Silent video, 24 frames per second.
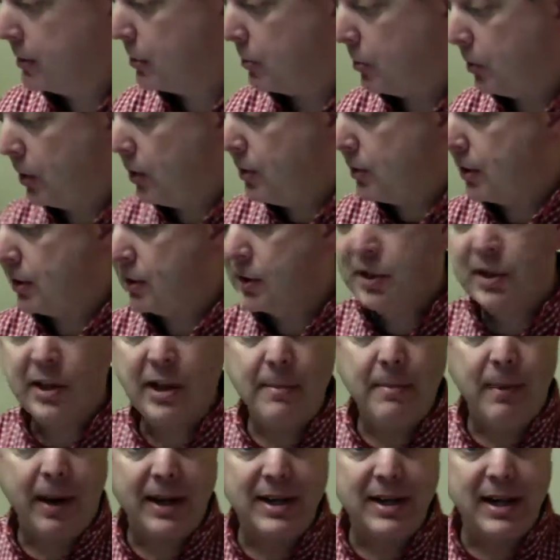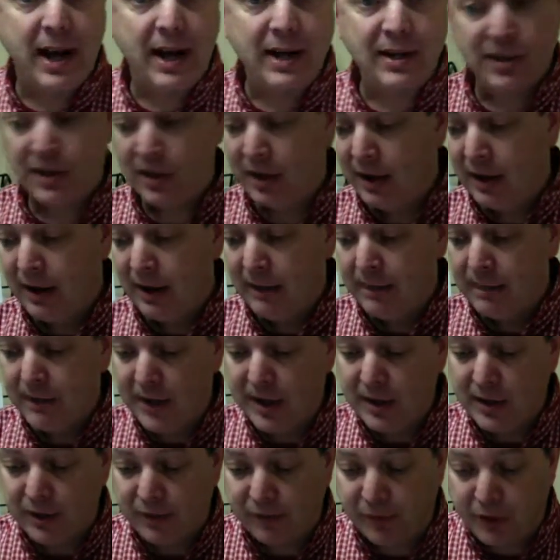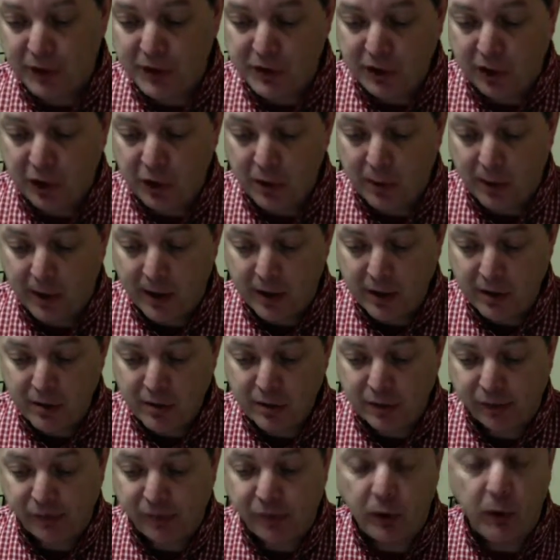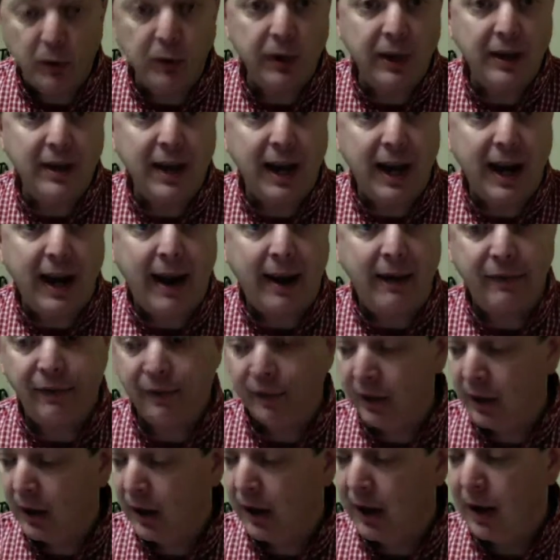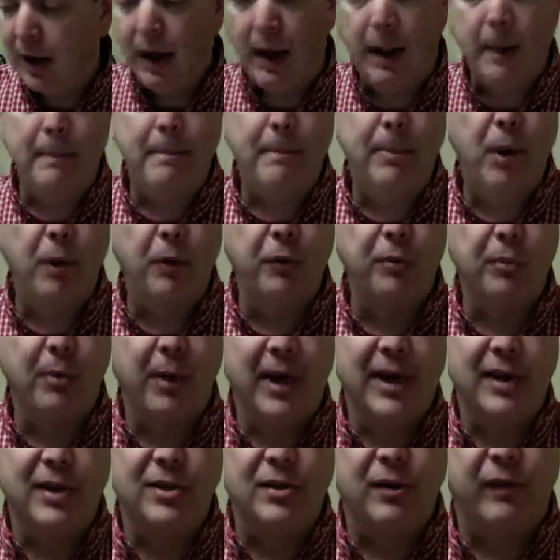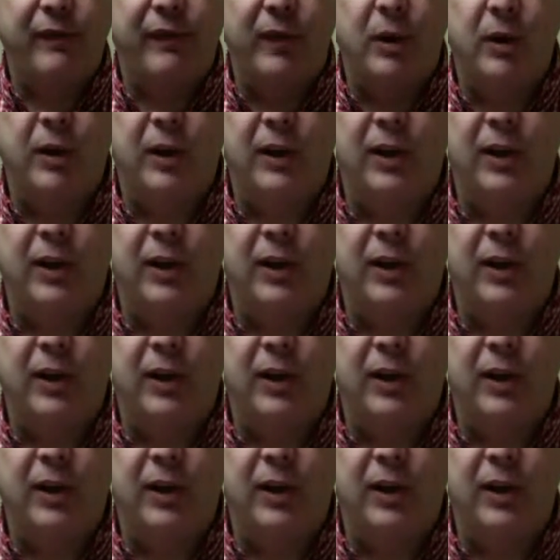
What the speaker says: to where you can see my desk, is first thing you want to do is fold it in half both ways. So fold